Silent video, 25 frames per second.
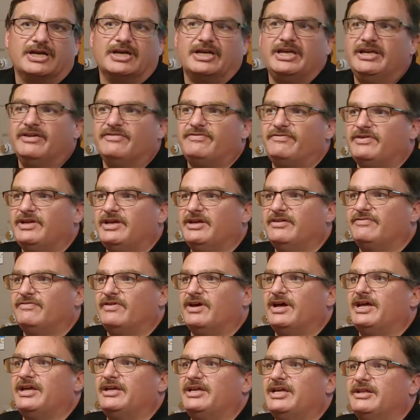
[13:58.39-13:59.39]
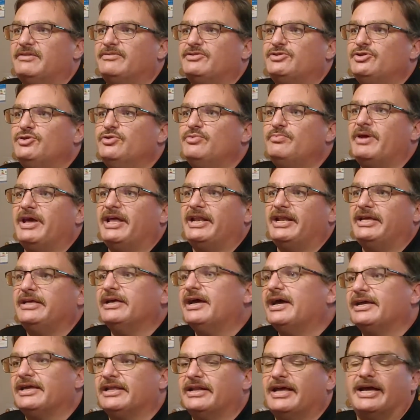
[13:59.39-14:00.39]
if I get too many,
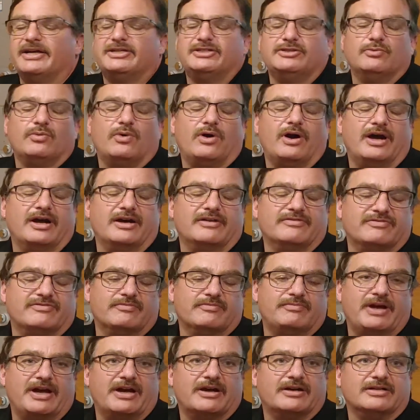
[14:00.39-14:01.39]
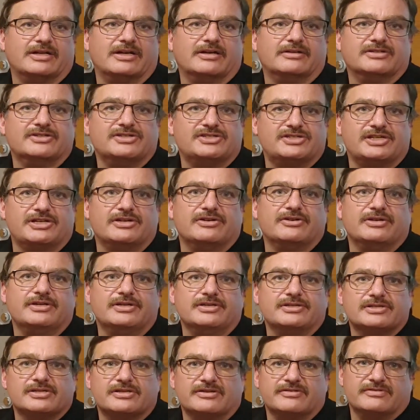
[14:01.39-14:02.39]
I can actually wire parallel to
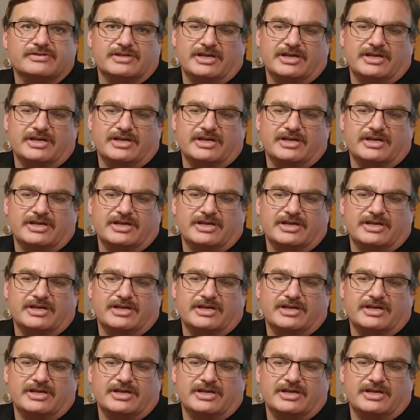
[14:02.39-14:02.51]
series.